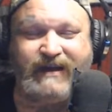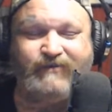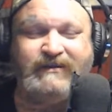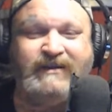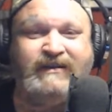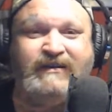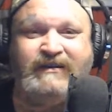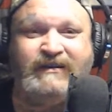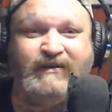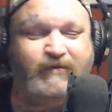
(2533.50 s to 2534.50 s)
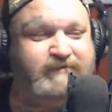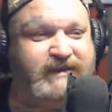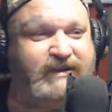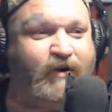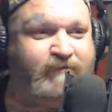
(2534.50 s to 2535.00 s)
down, we would
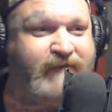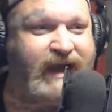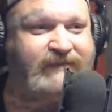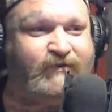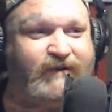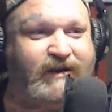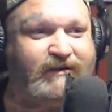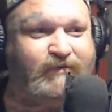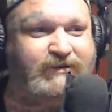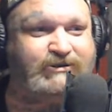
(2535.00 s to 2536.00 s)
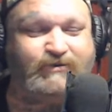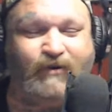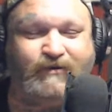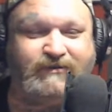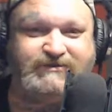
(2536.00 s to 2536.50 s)
be going back to our original
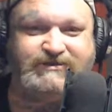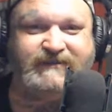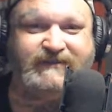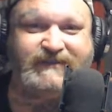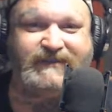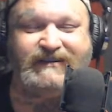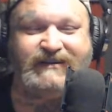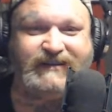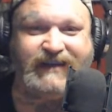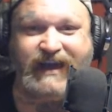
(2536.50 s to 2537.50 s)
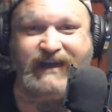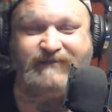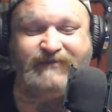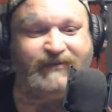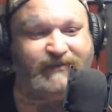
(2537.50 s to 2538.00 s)
origins, sitting in
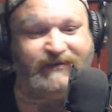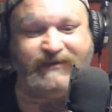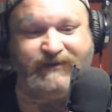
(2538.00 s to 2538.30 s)
caves.